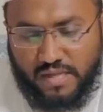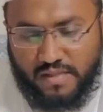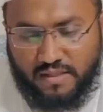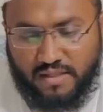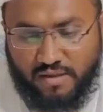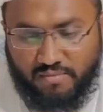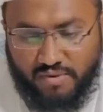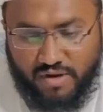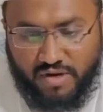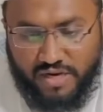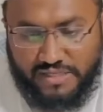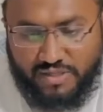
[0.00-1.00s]
The
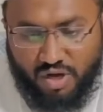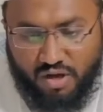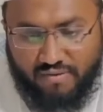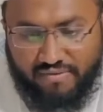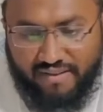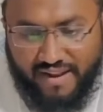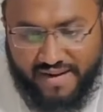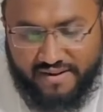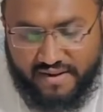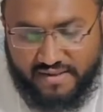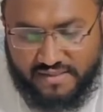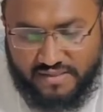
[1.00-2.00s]
makhraj of
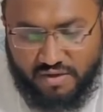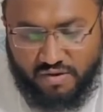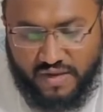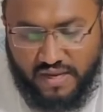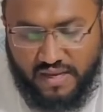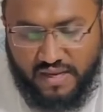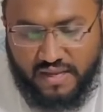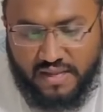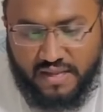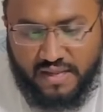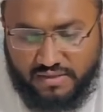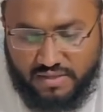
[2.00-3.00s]
letters,
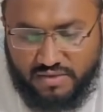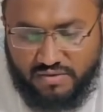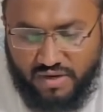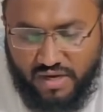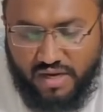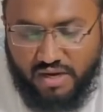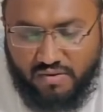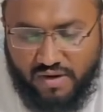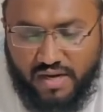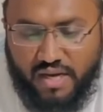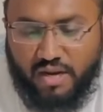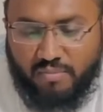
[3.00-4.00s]
okay? It's really,
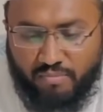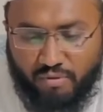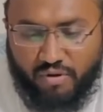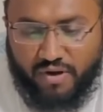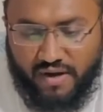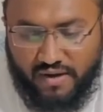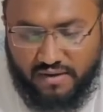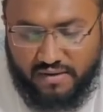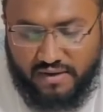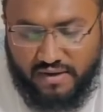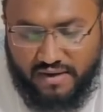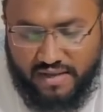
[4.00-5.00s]
really
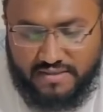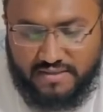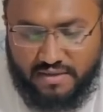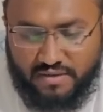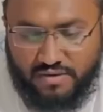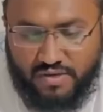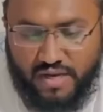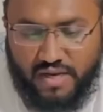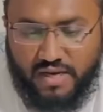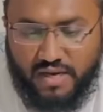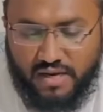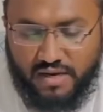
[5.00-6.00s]
important lesson
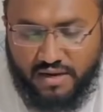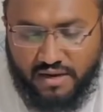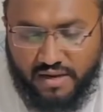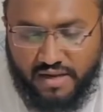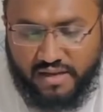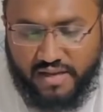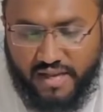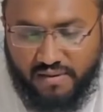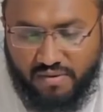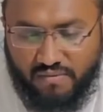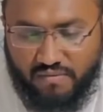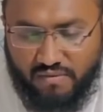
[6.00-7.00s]
today.
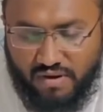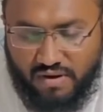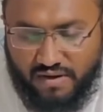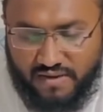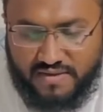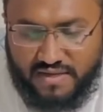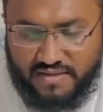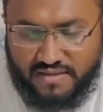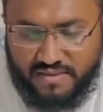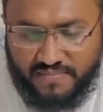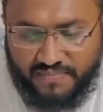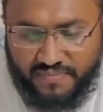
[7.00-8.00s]
Again, we are
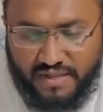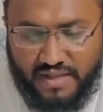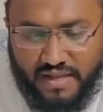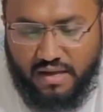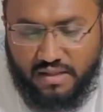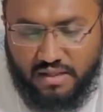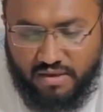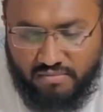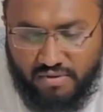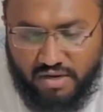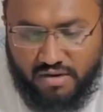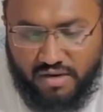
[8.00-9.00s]
discuss uh, the
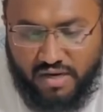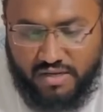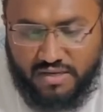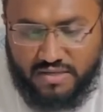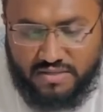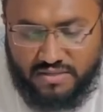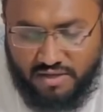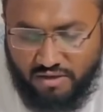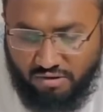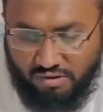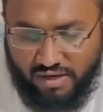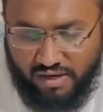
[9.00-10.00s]
makhraj
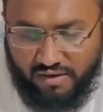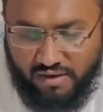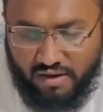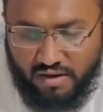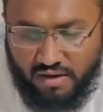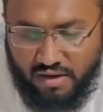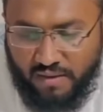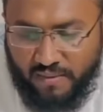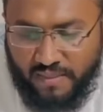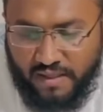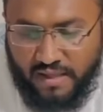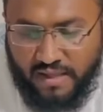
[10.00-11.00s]
singular
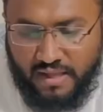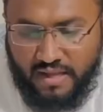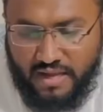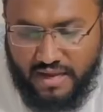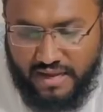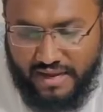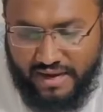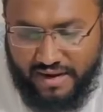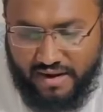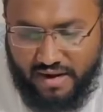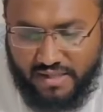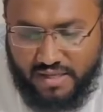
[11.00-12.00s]

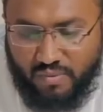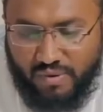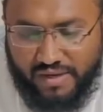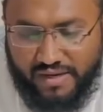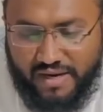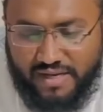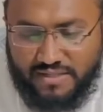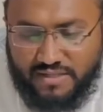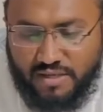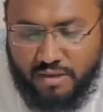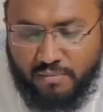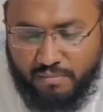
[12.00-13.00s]
and other one
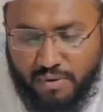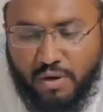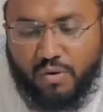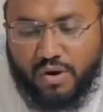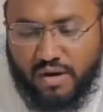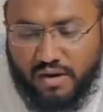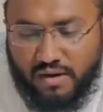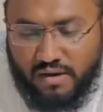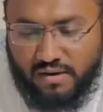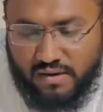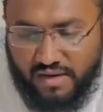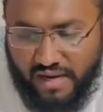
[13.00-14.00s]
is plural,
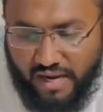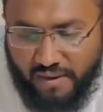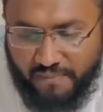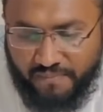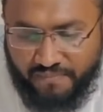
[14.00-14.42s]
yeah?